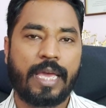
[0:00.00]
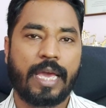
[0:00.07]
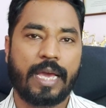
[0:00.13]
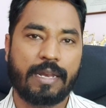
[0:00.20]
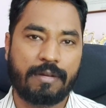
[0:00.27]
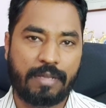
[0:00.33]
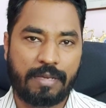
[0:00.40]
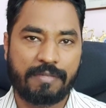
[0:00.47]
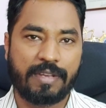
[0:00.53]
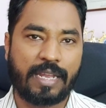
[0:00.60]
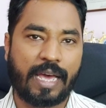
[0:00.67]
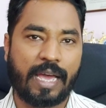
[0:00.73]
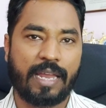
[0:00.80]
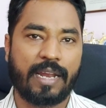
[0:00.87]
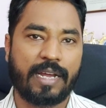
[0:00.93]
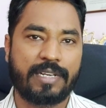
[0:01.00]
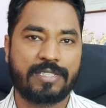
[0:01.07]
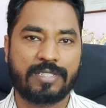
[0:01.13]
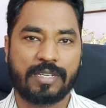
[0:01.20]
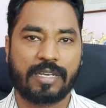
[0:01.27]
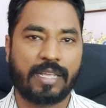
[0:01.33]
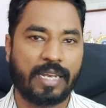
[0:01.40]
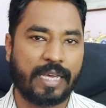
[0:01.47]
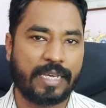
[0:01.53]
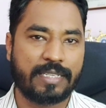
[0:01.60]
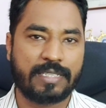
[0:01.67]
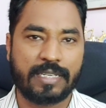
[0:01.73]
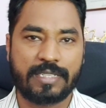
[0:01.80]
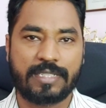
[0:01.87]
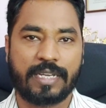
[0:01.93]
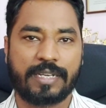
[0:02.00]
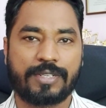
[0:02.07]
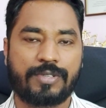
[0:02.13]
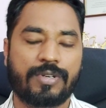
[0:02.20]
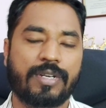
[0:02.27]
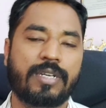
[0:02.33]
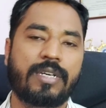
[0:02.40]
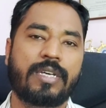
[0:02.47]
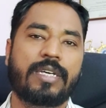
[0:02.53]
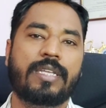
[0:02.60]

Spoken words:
and even highlights the clicks, etc.,